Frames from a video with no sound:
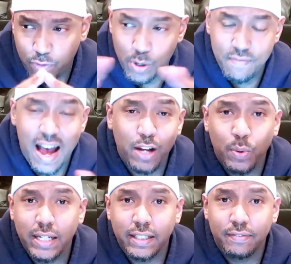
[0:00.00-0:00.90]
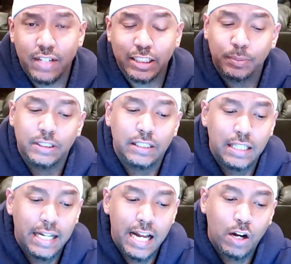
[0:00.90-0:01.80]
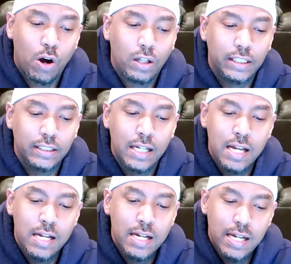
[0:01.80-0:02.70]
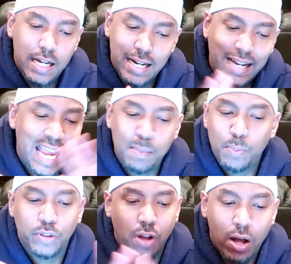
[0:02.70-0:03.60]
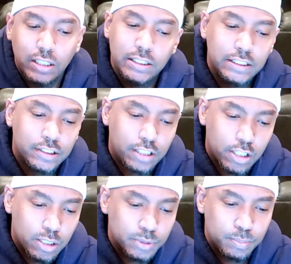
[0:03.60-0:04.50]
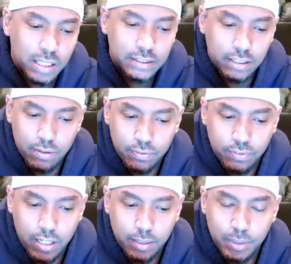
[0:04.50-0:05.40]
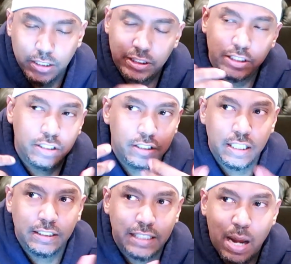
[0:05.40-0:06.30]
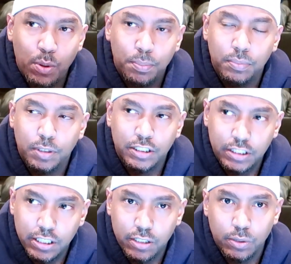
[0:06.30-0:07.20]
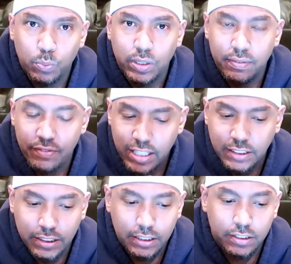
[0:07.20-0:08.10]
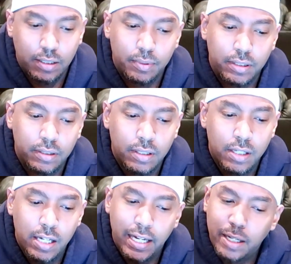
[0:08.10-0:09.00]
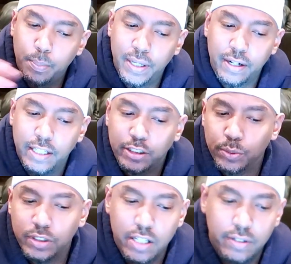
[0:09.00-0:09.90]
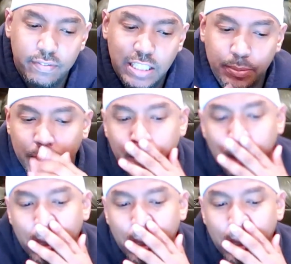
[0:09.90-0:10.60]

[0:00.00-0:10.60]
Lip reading: for evaluating investments, and I call it, and I came up with all of these terms myself, right? Because these are the things that I would consider when investing in something and comparing it to another investment.